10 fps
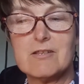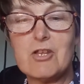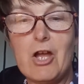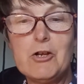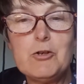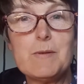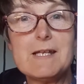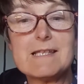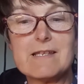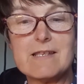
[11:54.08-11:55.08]
The hope
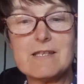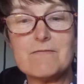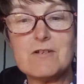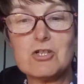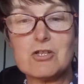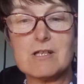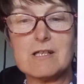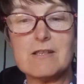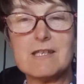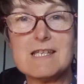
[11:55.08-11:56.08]
is that this vision
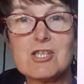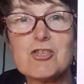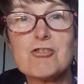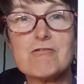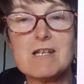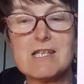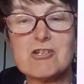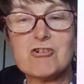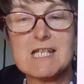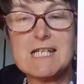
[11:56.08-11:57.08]
and these three
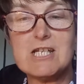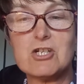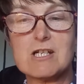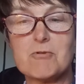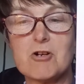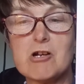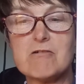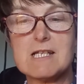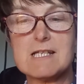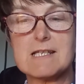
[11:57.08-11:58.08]
strategic
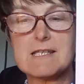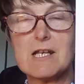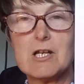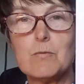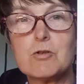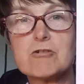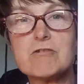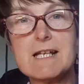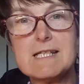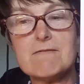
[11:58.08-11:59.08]
priorities will
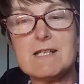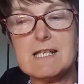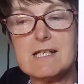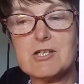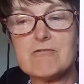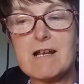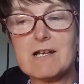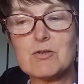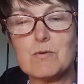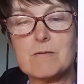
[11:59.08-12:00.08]
creatively
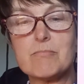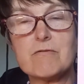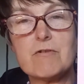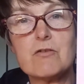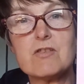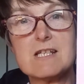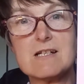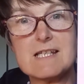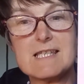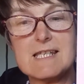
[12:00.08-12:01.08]
interact with and provoke the
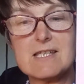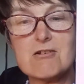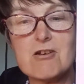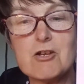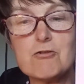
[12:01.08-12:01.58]
diocese and